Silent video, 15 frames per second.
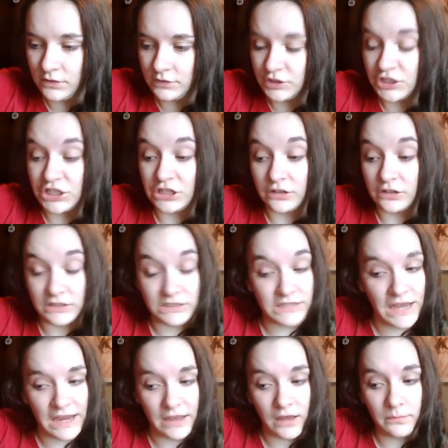is she gonna
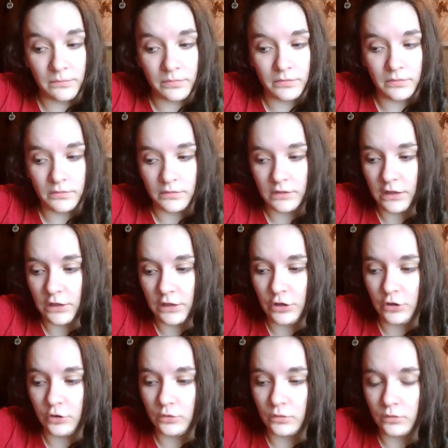stand up?
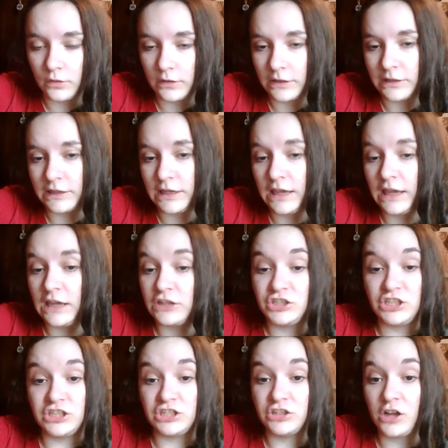Ew, okay,
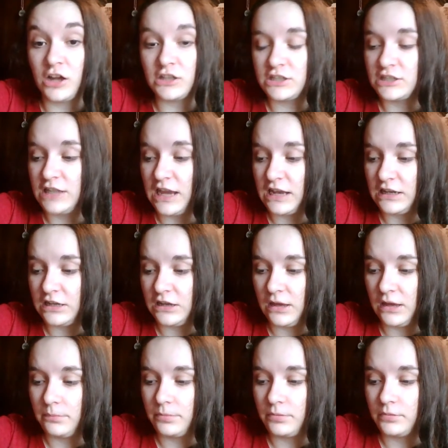she's not standing
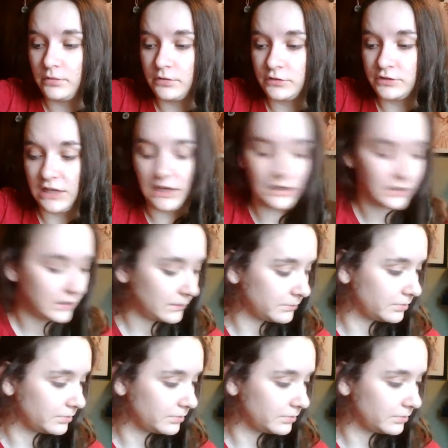up or staying